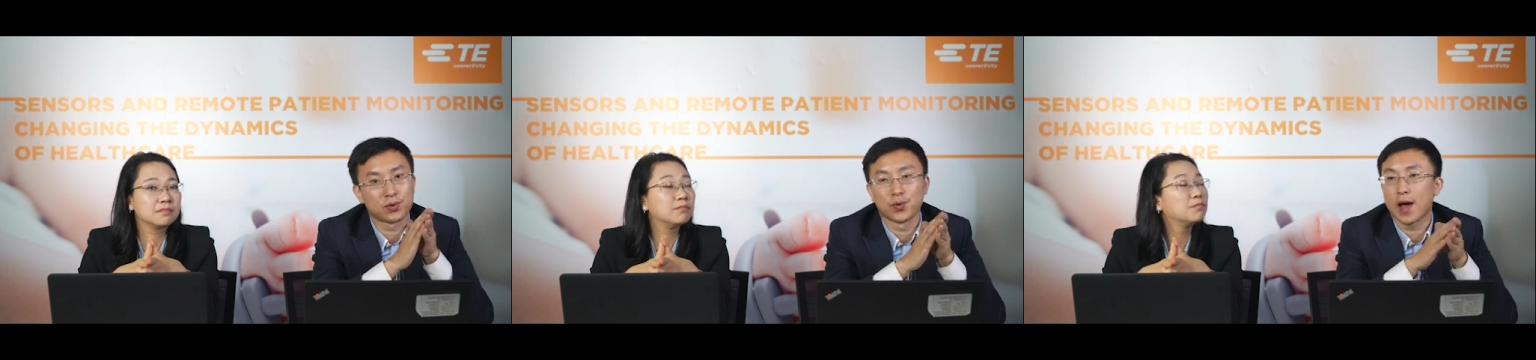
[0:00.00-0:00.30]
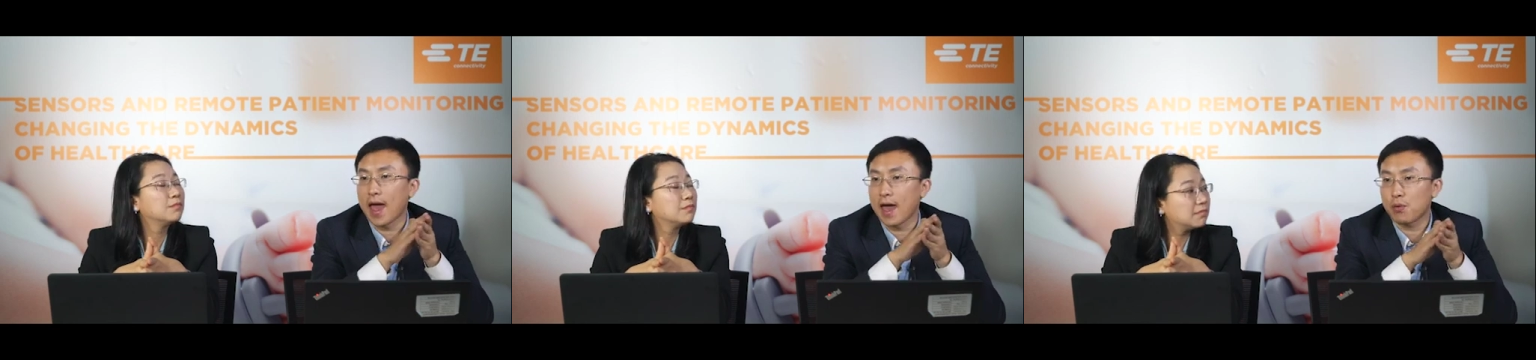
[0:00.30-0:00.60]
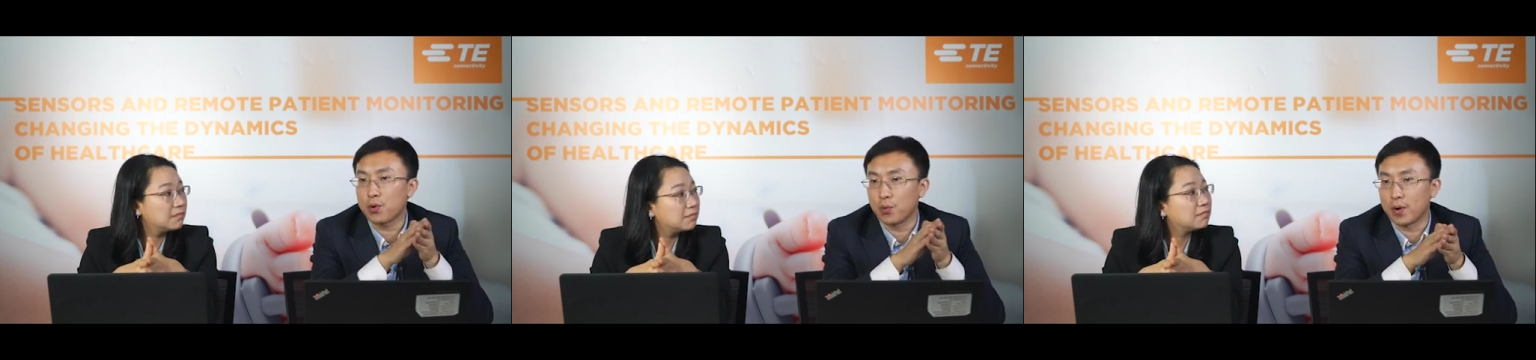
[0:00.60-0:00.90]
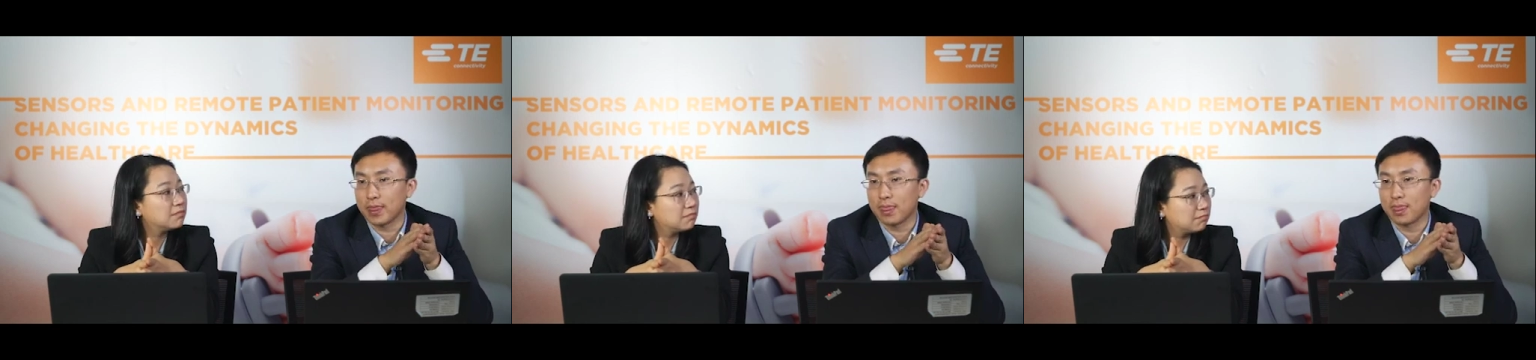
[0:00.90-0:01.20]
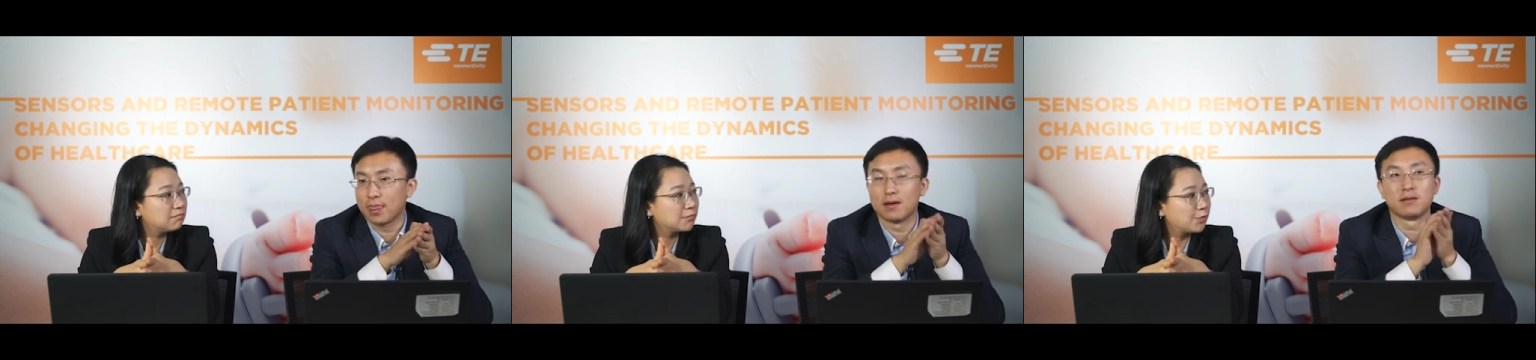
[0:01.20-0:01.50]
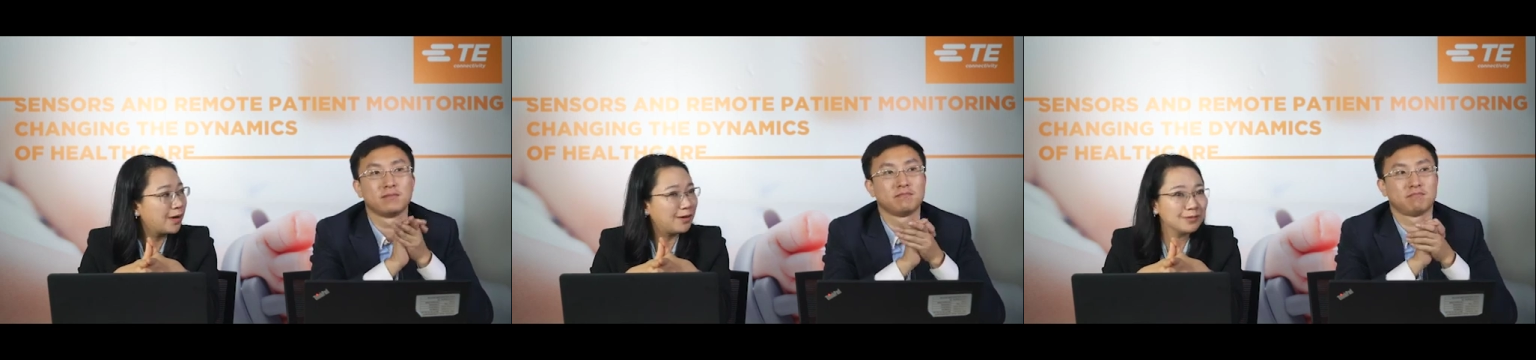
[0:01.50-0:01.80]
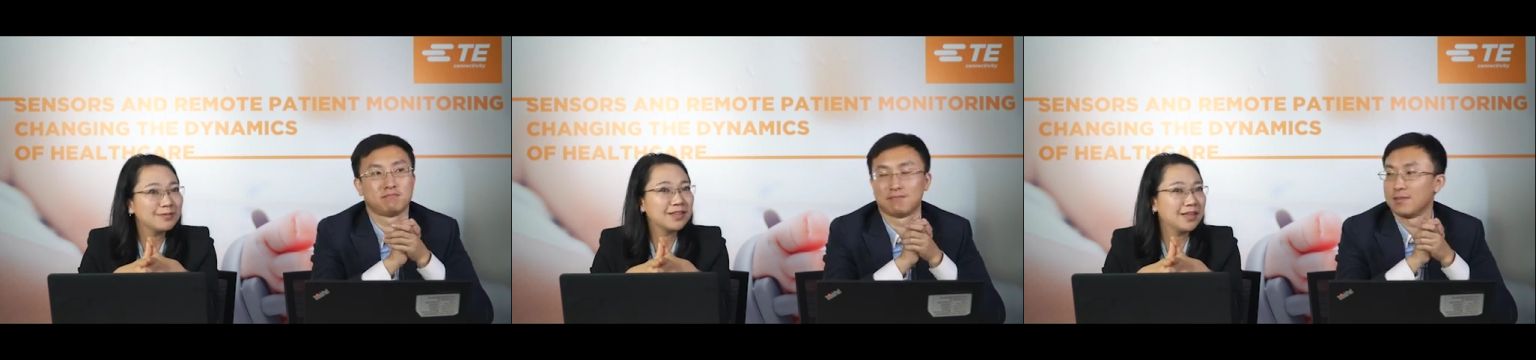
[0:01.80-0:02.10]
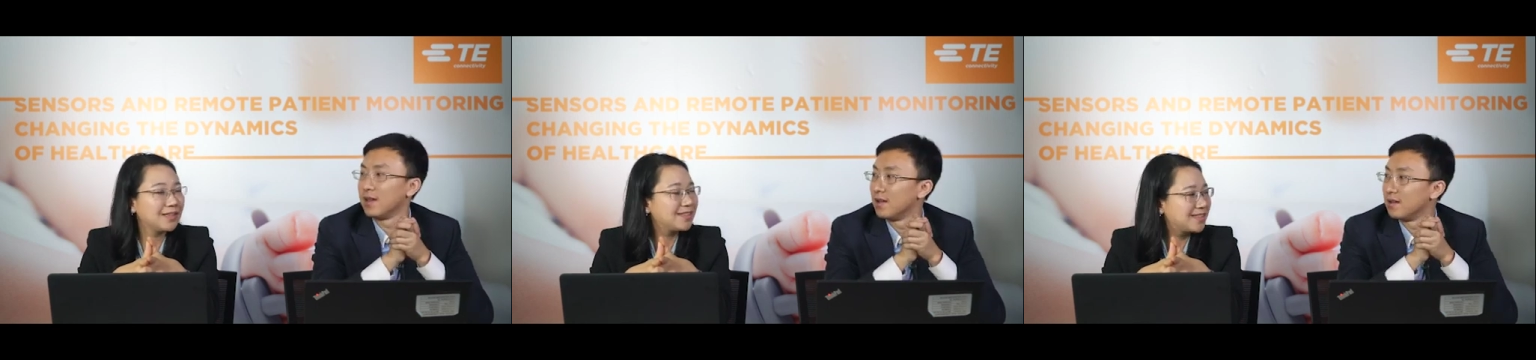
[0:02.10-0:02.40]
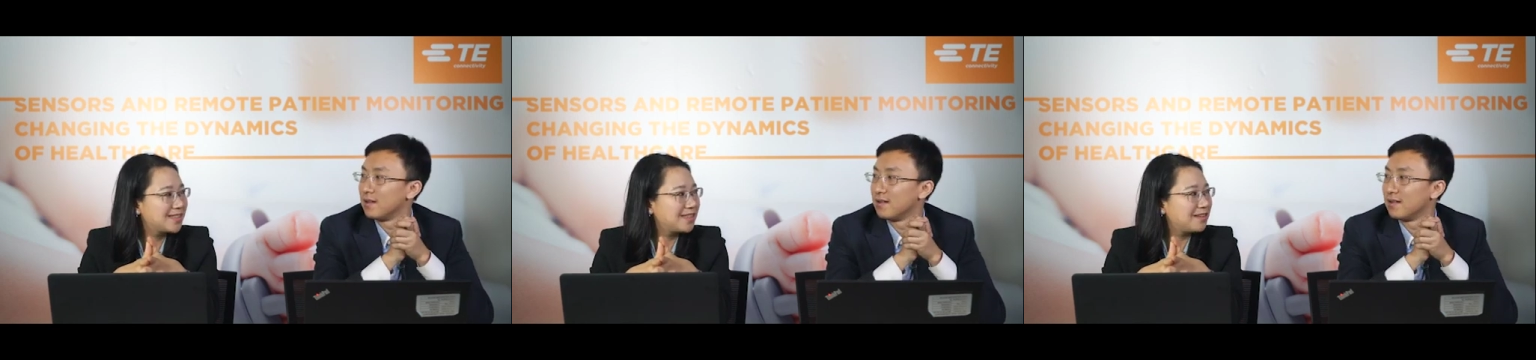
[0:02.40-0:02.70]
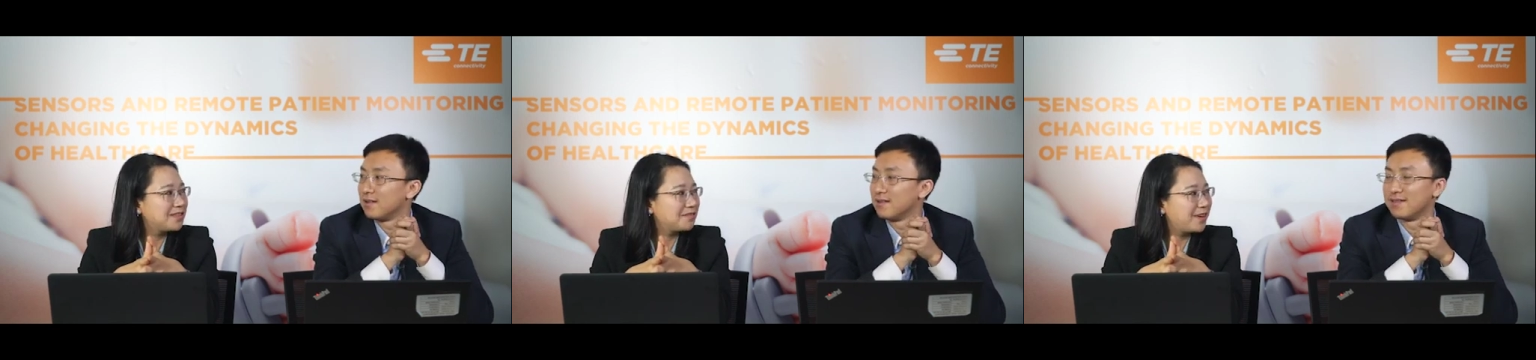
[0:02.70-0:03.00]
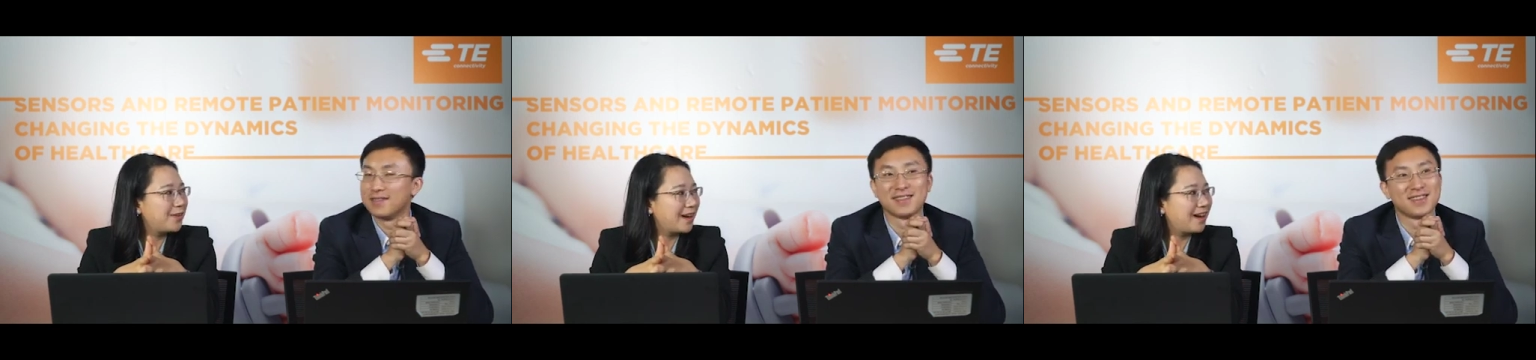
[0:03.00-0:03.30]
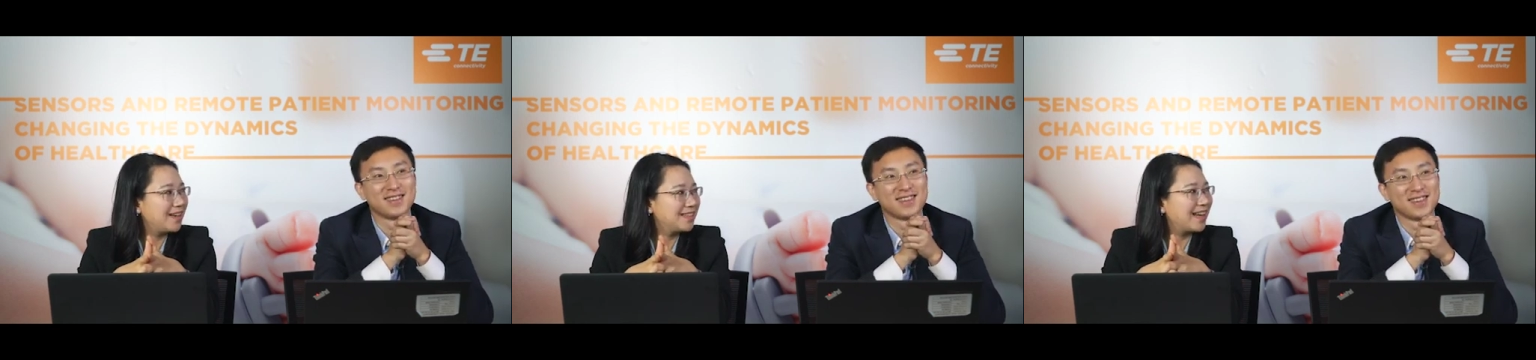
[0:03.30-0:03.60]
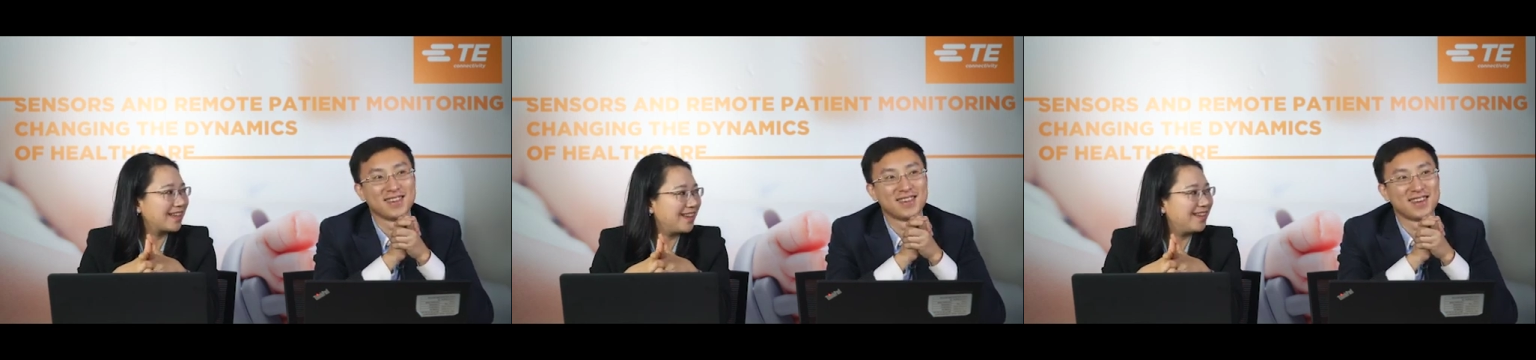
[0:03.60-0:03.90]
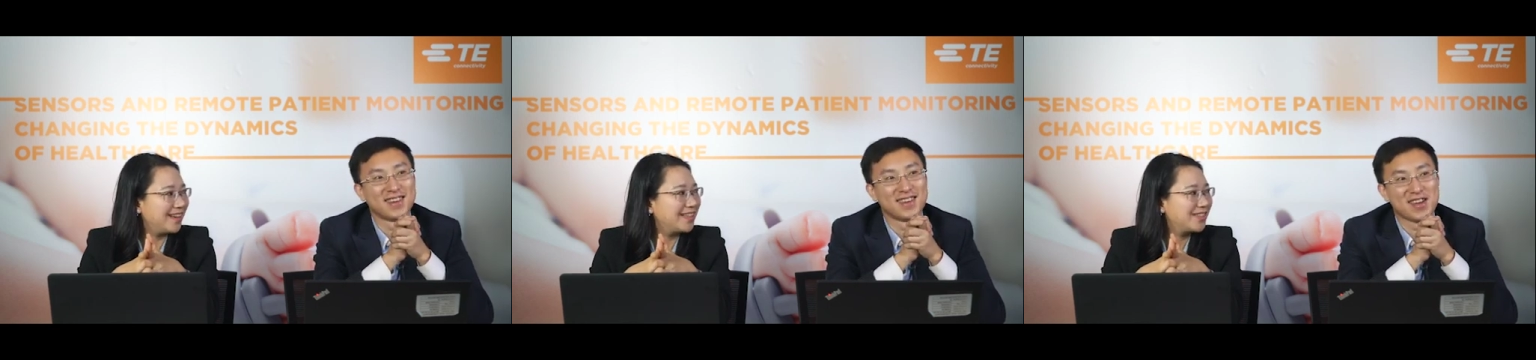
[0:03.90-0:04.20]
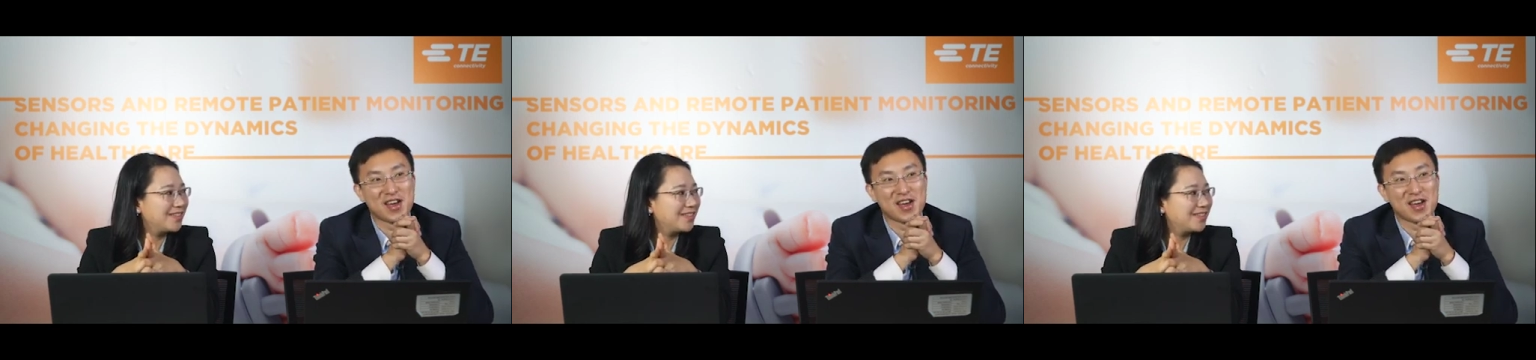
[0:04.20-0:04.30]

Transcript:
Speaker 1: to everyone.
Speaker 2: Wow, it sounds very high technology.